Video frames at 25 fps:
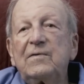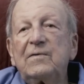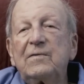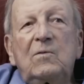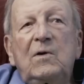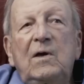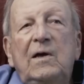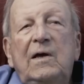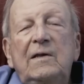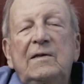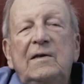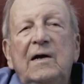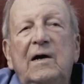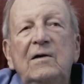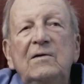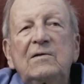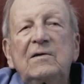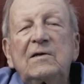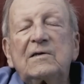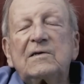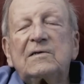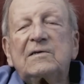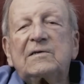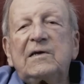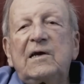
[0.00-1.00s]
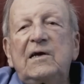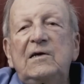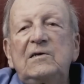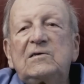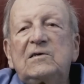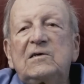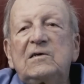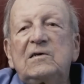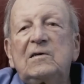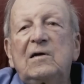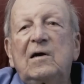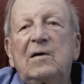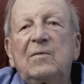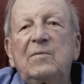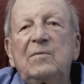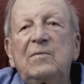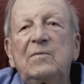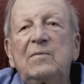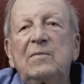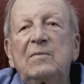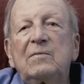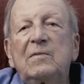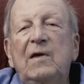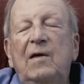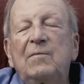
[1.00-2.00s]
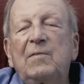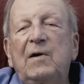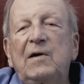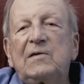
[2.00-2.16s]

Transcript: We get down to the station. I have